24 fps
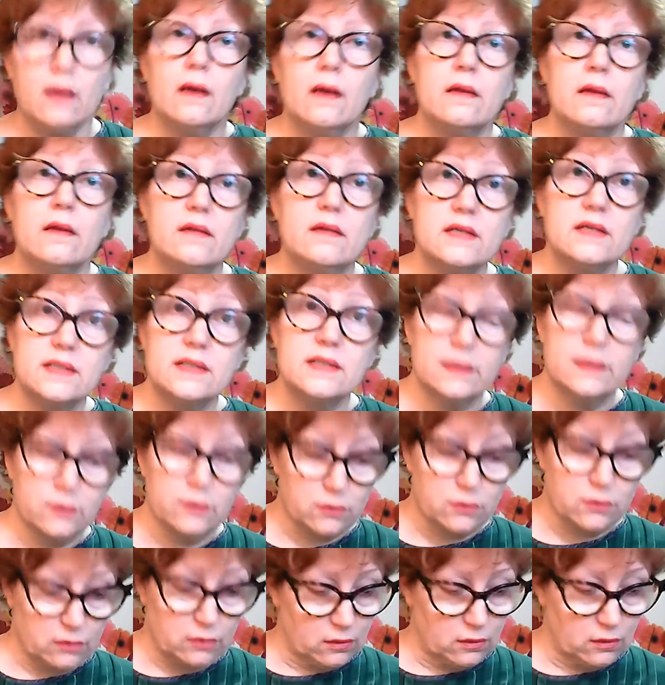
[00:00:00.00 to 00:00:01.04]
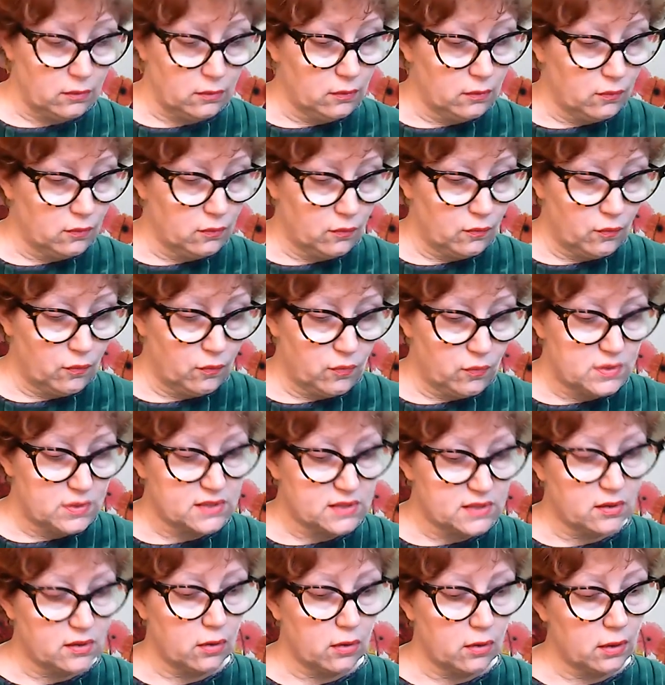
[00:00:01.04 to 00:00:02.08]
This little girl was
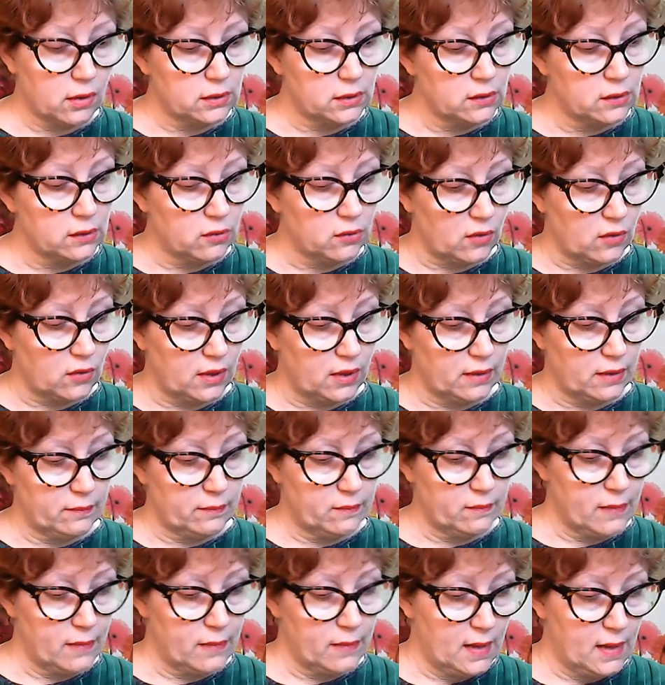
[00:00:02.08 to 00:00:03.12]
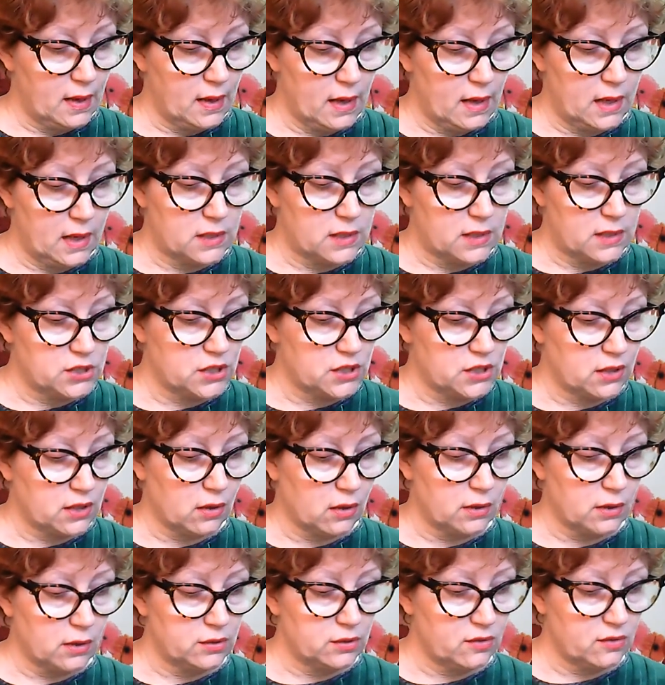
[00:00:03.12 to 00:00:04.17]
called Laura, and she
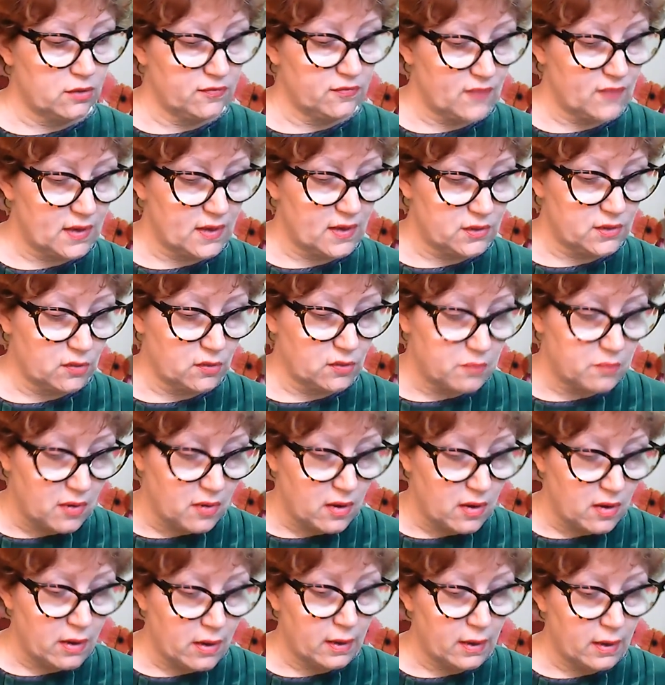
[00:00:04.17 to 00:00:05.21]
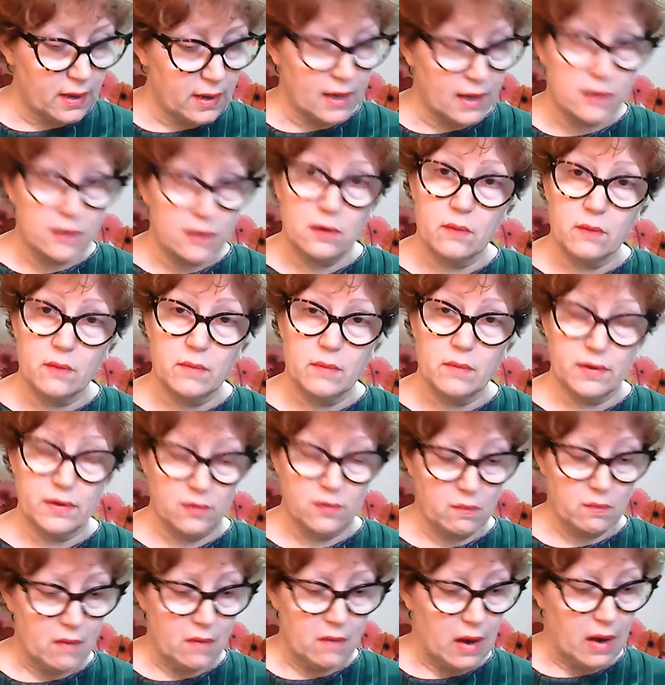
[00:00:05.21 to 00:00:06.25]
called her father Pa and her mother
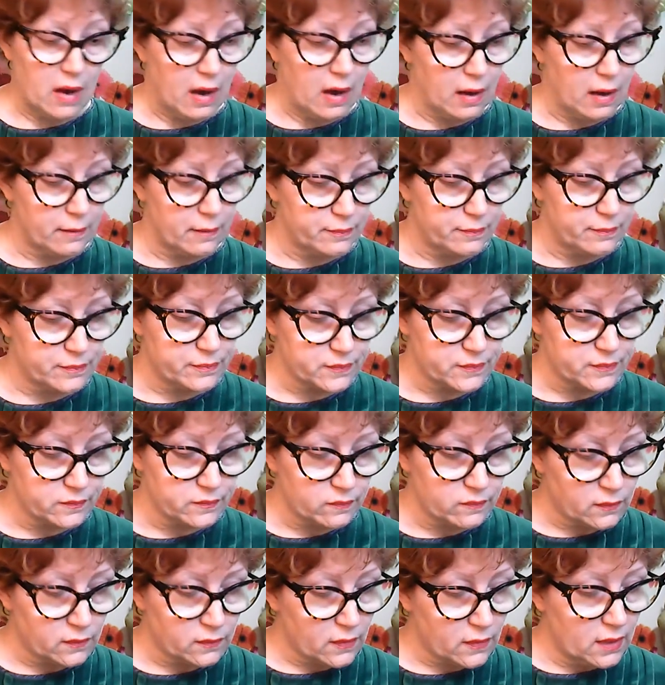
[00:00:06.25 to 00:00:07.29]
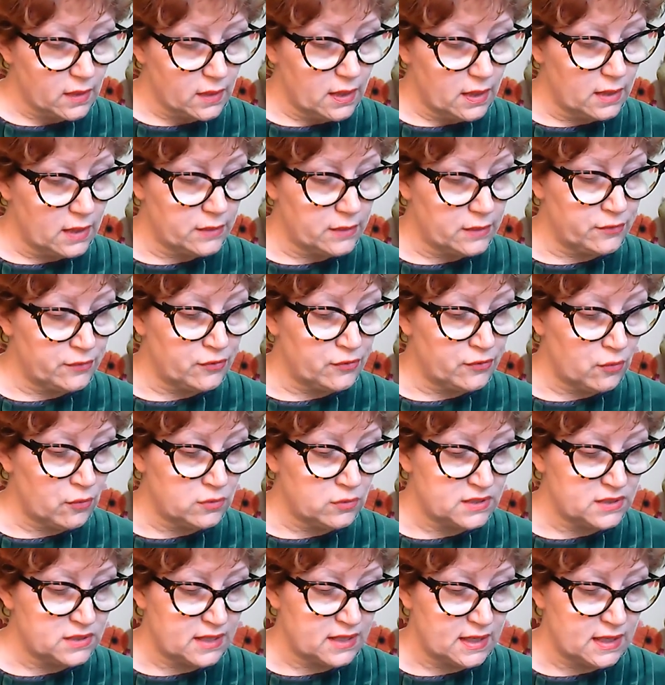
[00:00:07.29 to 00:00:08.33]
Ma. In
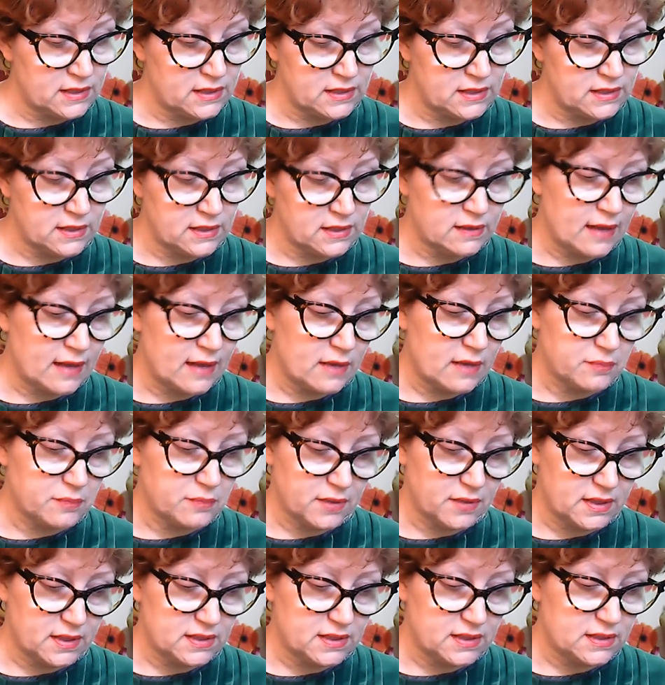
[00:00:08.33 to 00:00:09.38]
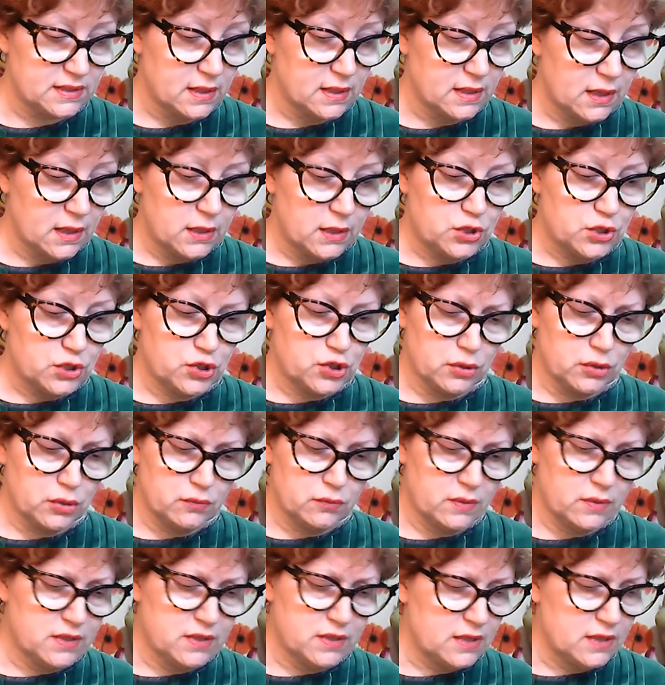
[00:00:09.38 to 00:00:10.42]
those days and in that place,
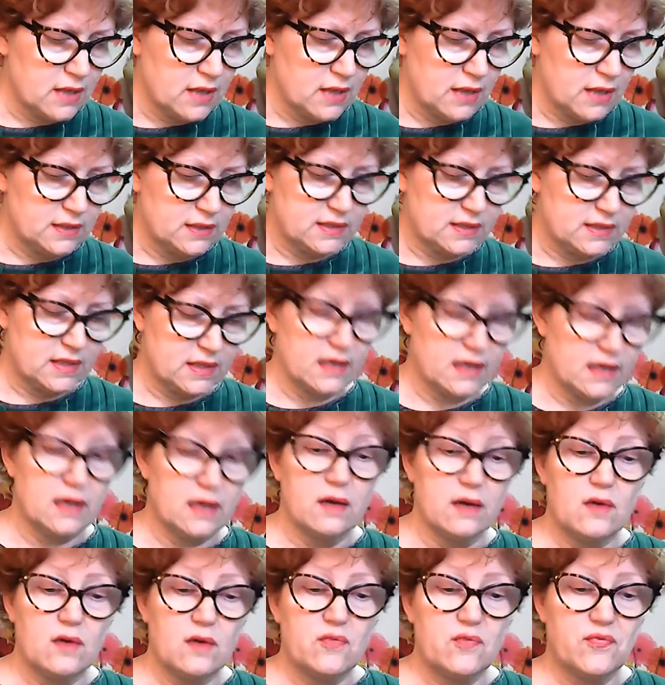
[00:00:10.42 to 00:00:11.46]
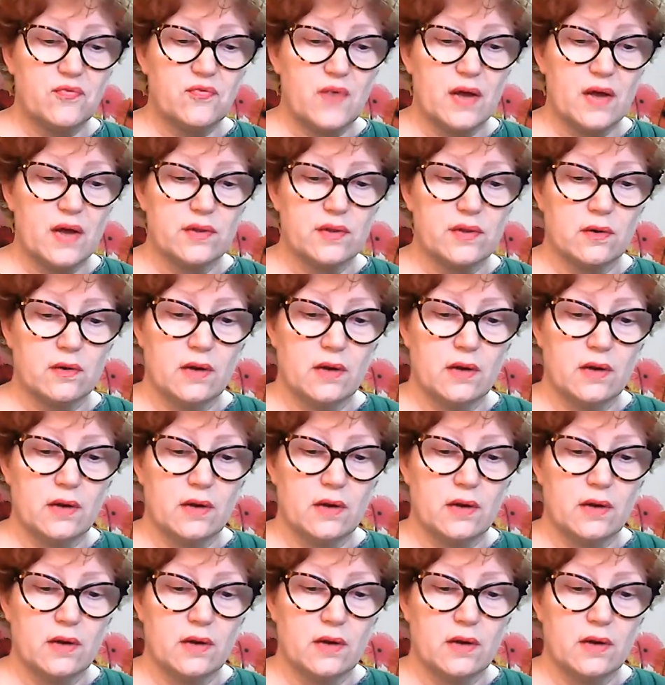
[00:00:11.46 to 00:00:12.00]
children did not say father